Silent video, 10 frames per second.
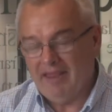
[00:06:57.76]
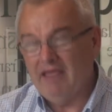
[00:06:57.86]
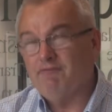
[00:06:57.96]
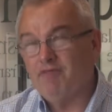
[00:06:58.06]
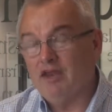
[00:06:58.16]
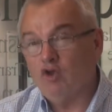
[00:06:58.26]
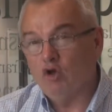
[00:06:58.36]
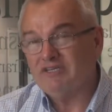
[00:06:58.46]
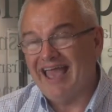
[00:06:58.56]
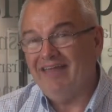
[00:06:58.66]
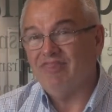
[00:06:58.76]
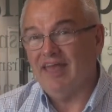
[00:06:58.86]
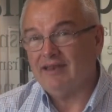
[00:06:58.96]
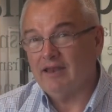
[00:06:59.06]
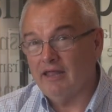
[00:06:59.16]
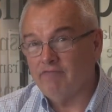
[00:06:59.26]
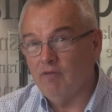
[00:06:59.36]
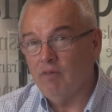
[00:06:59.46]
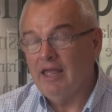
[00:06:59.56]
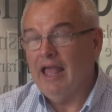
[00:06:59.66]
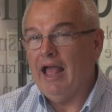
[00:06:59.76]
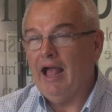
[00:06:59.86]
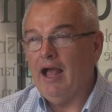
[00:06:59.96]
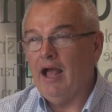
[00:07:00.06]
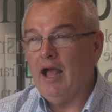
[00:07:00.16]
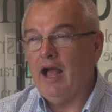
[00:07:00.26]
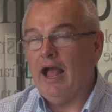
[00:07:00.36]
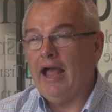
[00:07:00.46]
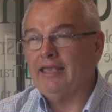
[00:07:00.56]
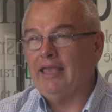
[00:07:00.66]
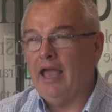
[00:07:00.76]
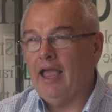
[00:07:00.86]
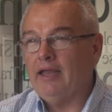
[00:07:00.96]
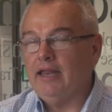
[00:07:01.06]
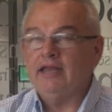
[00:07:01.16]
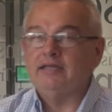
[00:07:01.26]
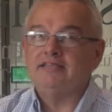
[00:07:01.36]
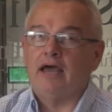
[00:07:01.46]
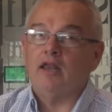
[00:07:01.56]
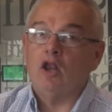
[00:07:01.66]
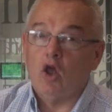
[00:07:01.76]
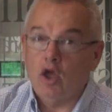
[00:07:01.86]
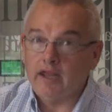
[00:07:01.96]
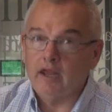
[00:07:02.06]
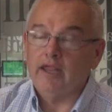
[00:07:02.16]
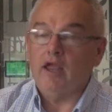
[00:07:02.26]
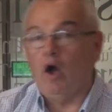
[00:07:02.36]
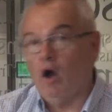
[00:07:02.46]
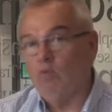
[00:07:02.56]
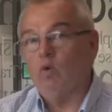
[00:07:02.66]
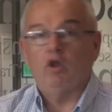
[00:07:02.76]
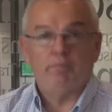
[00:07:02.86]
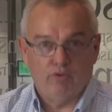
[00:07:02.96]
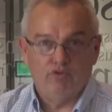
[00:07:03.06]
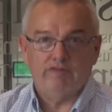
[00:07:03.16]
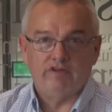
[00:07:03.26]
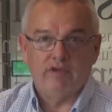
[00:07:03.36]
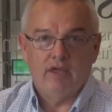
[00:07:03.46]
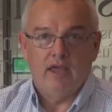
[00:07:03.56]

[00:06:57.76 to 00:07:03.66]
If they're not at that level, again, it is unlikely I will approve it.